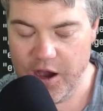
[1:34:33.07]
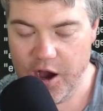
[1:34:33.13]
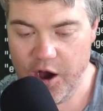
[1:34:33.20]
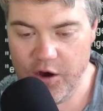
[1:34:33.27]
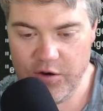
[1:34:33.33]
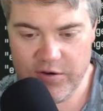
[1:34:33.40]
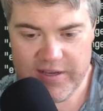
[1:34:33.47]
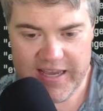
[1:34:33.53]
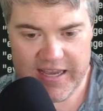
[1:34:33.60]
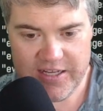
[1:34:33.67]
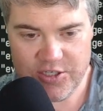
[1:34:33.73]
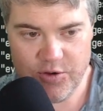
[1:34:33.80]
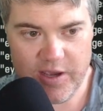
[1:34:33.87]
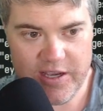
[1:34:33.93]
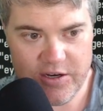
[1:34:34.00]
Okay,
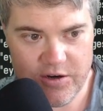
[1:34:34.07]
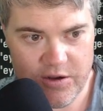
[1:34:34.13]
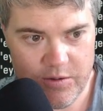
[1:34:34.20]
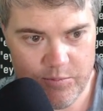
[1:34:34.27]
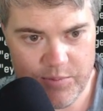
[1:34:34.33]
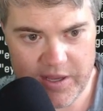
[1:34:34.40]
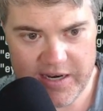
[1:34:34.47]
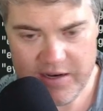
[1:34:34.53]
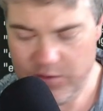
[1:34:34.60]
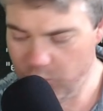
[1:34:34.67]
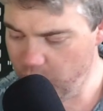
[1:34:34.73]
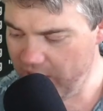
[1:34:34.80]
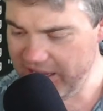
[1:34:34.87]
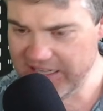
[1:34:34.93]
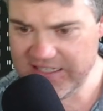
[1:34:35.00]
so I can, but
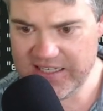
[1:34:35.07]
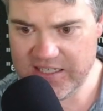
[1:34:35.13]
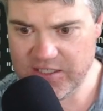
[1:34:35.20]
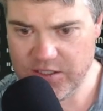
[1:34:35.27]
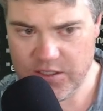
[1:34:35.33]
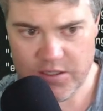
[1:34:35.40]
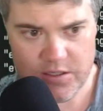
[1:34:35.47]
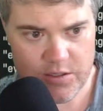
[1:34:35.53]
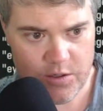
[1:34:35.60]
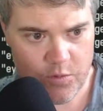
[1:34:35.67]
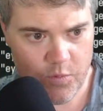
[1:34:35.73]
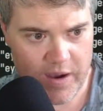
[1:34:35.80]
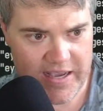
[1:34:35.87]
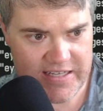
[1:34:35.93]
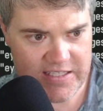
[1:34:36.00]
why is this
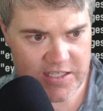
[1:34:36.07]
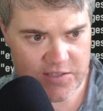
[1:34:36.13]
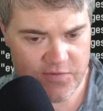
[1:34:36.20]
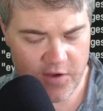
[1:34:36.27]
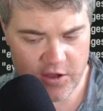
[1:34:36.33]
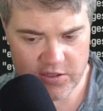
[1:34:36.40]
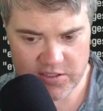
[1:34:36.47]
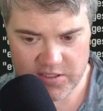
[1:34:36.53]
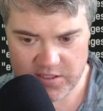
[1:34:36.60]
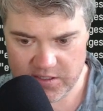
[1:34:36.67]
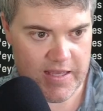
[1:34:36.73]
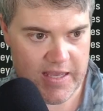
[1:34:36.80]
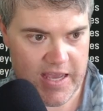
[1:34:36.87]
false?